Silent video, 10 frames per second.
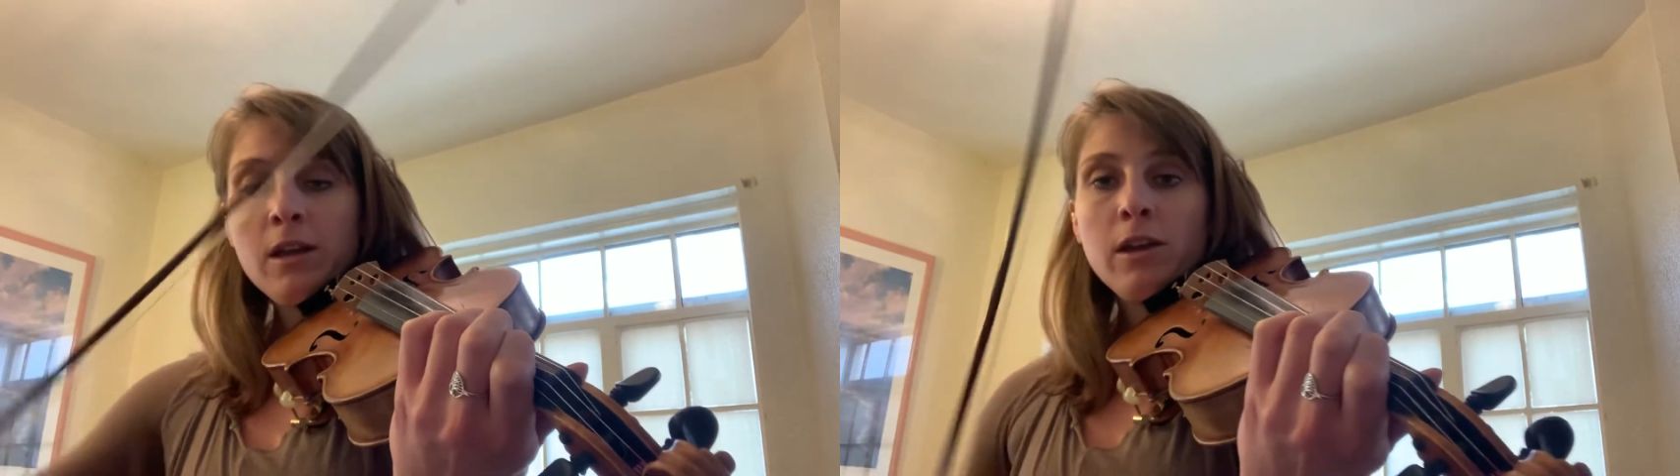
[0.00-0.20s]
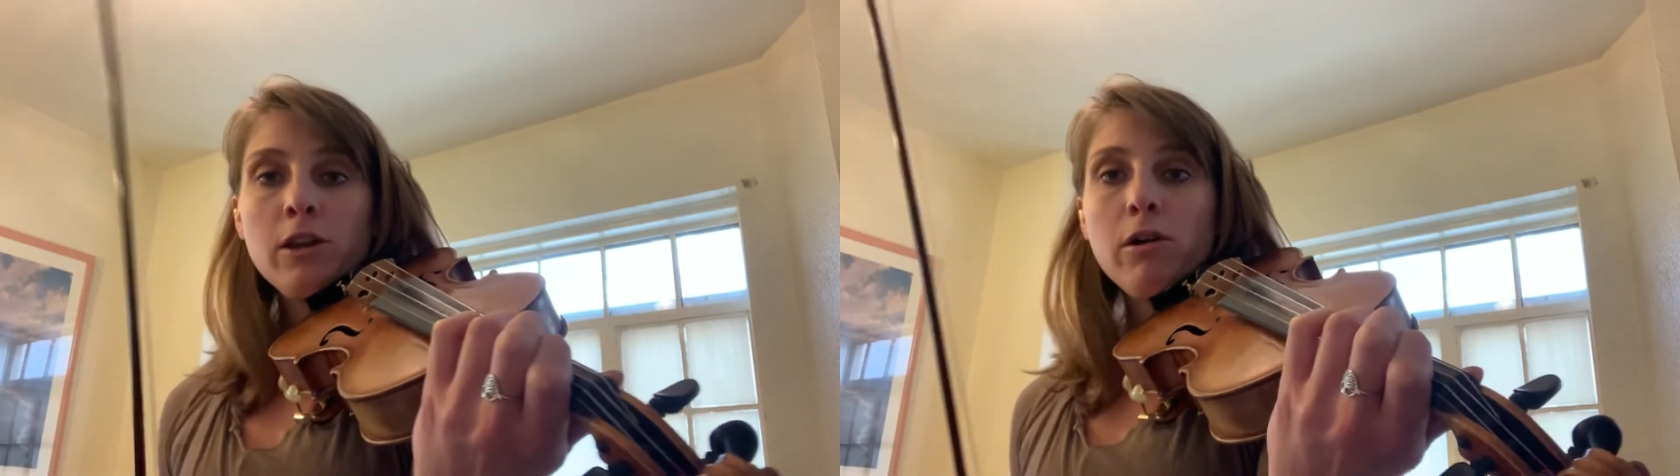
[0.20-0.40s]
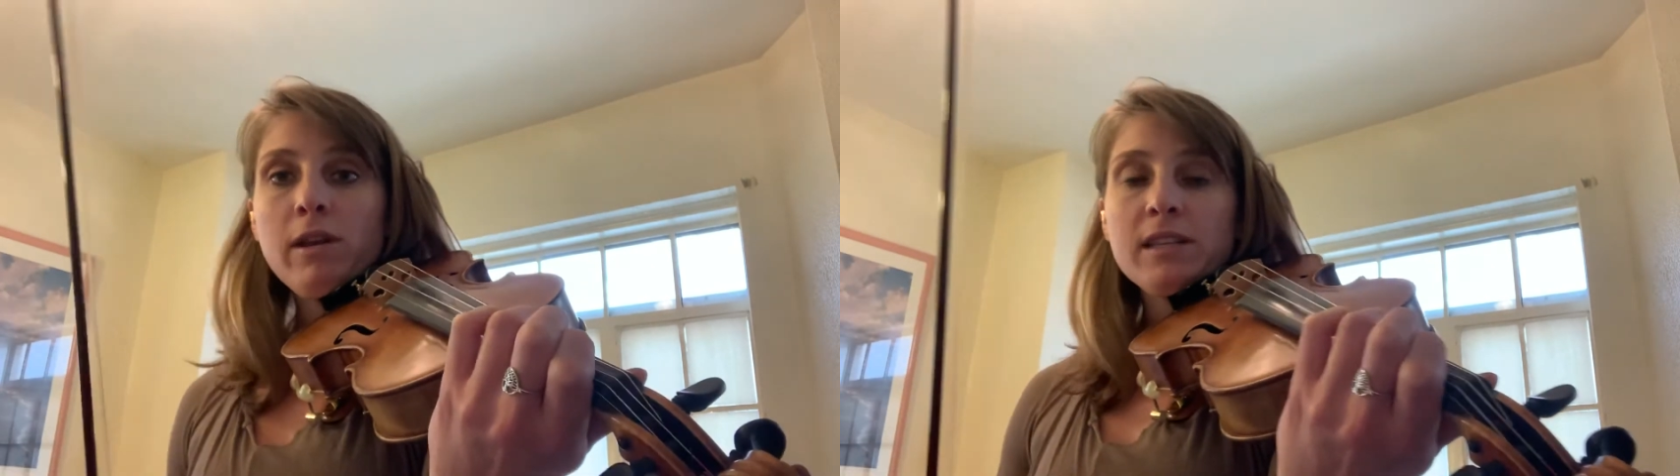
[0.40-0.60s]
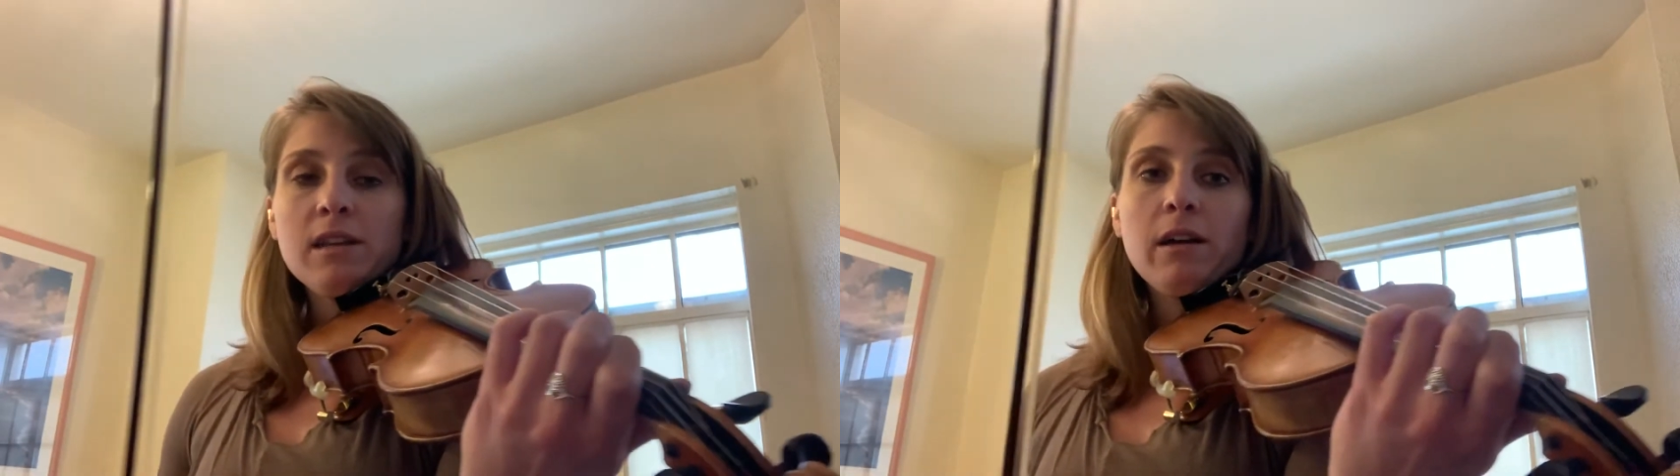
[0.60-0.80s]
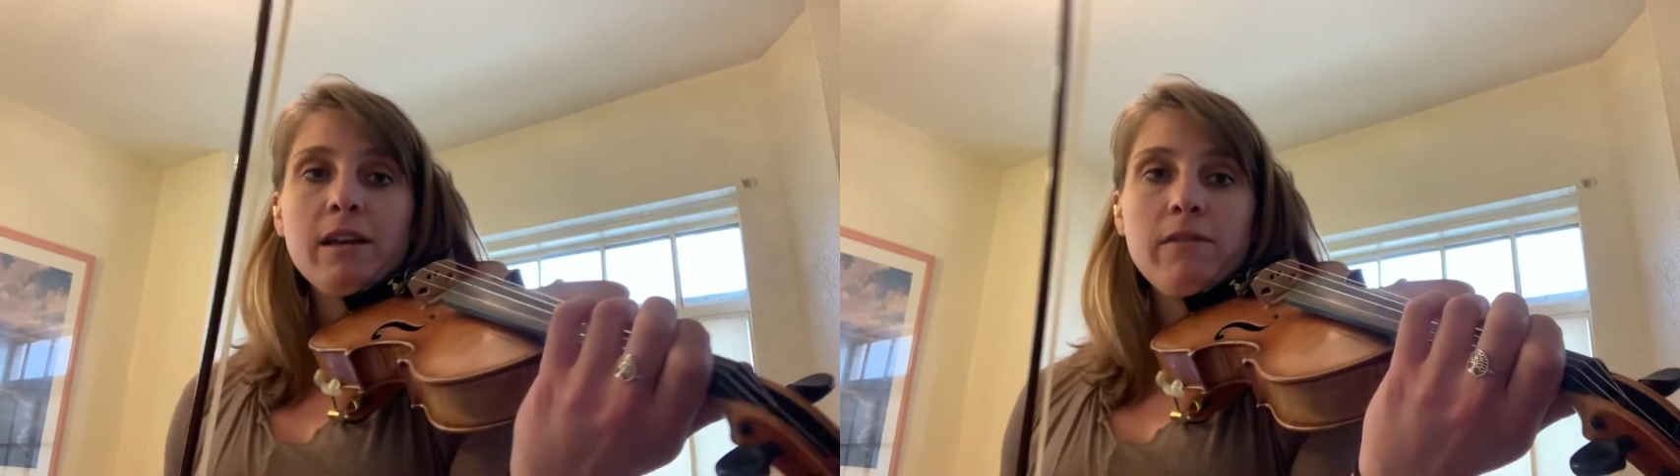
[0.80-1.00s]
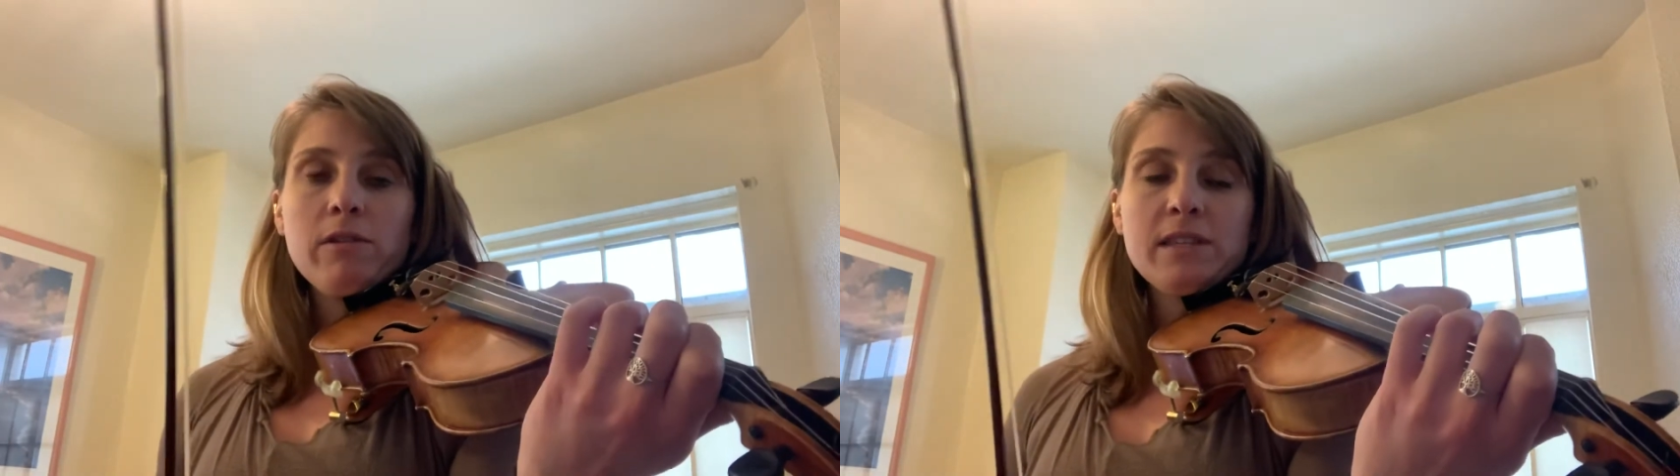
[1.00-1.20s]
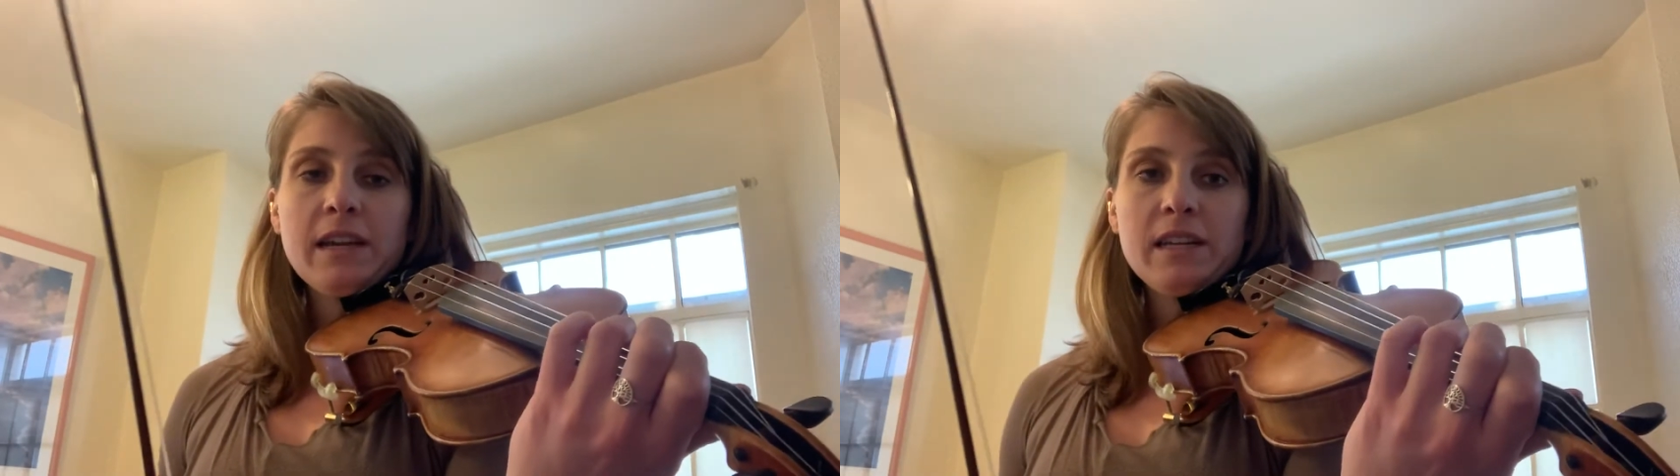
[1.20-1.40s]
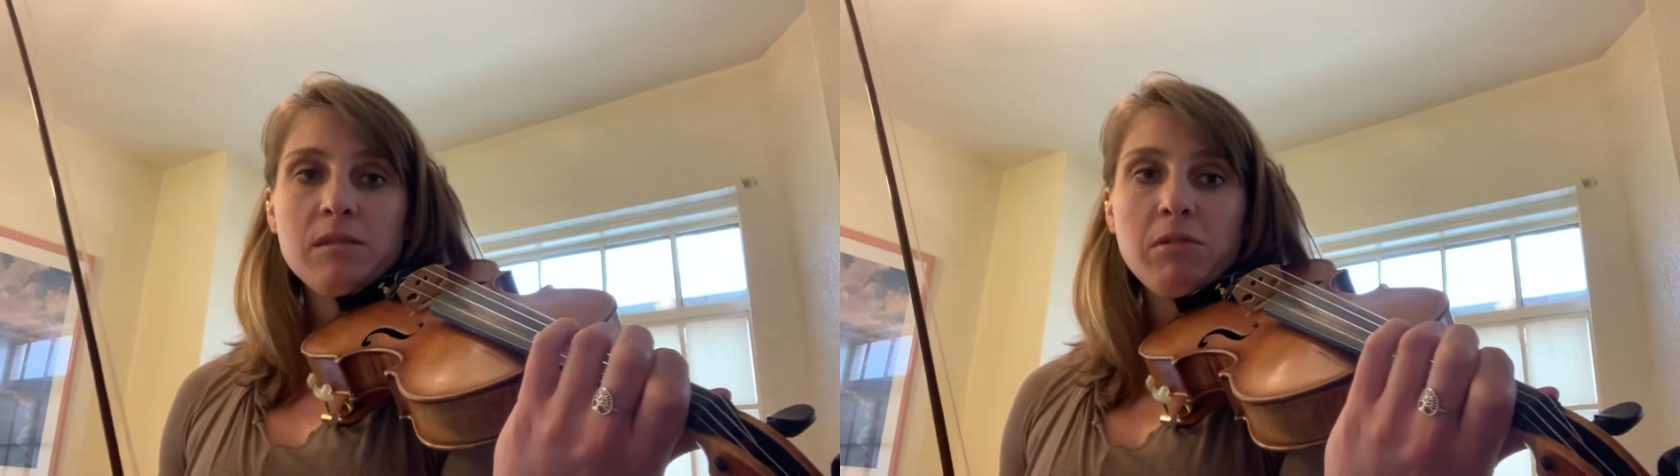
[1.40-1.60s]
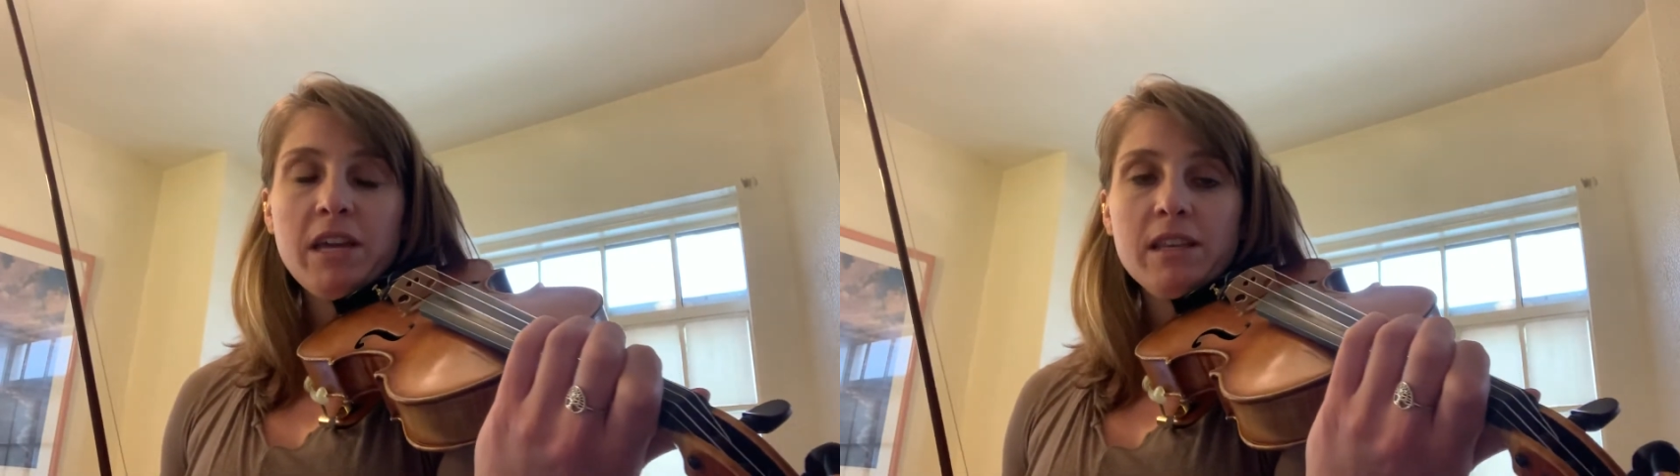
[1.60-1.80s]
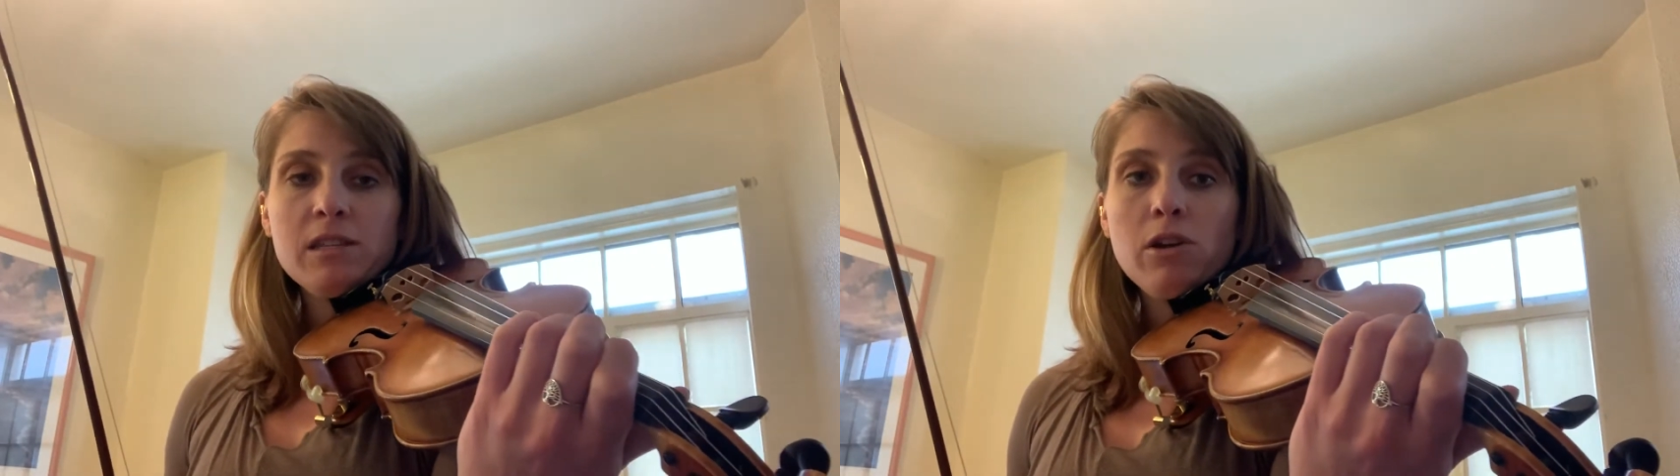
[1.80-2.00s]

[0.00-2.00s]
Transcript: Notice, I'll give you a second to play this.